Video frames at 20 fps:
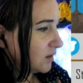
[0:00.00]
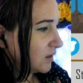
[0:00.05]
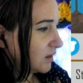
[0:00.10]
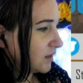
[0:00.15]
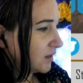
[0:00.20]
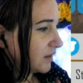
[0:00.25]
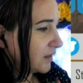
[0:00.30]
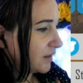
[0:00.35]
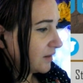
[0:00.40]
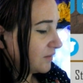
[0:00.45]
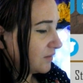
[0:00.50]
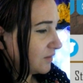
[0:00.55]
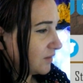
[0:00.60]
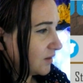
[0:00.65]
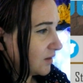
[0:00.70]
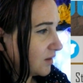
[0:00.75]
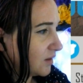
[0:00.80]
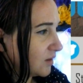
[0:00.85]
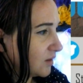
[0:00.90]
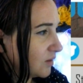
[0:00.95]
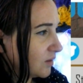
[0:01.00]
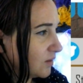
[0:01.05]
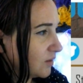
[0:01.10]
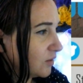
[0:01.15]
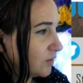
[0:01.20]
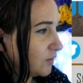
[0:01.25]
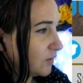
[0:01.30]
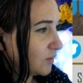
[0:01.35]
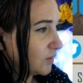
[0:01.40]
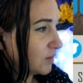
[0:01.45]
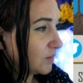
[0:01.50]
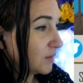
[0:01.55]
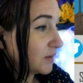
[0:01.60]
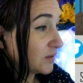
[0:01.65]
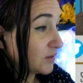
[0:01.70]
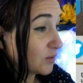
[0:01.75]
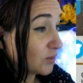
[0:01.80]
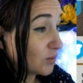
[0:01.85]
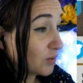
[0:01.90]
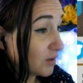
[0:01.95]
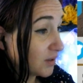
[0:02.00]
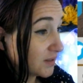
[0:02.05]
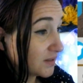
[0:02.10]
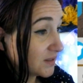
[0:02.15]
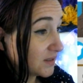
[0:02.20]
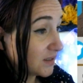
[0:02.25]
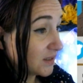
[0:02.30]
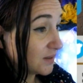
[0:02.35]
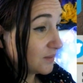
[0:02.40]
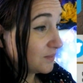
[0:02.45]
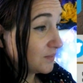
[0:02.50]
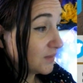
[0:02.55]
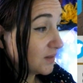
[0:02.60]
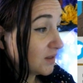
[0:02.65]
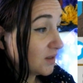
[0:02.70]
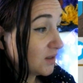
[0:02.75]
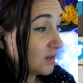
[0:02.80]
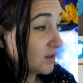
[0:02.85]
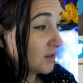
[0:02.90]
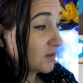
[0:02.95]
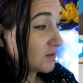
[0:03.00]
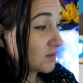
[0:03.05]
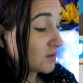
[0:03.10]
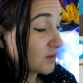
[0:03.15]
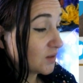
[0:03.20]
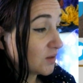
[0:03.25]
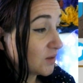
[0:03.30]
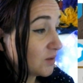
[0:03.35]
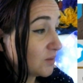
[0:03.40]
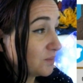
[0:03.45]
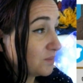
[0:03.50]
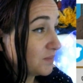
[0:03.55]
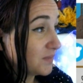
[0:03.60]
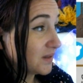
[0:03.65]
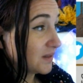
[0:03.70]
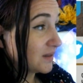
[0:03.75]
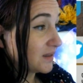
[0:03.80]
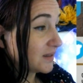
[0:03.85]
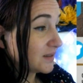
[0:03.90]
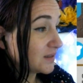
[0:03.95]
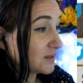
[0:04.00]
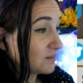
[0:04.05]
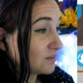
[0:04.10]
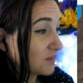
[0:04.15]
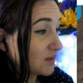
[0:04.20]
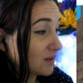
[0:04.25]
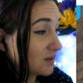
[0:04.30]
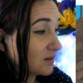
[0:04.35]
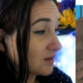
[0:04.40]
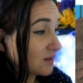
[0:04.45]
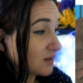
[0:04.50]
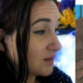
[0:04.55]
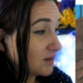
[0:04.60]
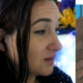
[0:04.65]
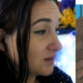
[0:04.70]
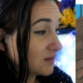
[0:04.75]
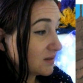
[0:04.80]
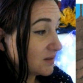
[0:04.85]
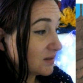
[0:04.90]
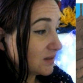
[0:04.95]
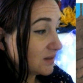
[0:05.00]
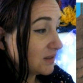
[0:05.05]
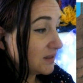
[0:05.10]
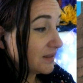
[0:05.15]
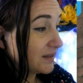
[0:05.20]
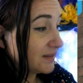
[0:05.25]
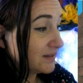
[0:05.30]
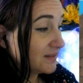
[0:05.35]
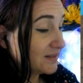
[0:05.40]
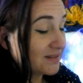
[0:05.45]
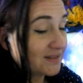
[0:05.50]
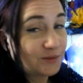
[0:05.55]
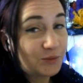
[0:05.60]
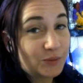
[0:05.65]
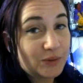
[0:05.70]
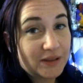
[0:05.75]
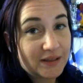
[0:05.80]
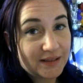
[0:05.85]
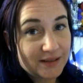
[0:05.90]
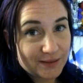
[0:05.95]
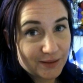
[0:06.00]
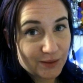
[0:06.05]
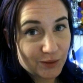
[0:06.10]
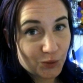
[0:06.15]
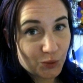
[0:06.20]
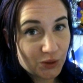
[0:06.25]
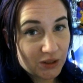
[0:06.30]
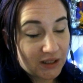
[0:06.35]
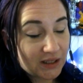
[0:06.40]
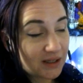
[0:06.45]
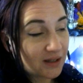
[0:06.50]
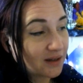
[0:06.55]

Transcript: coffee with a better quality. So that's something that, yes, while it is annoying,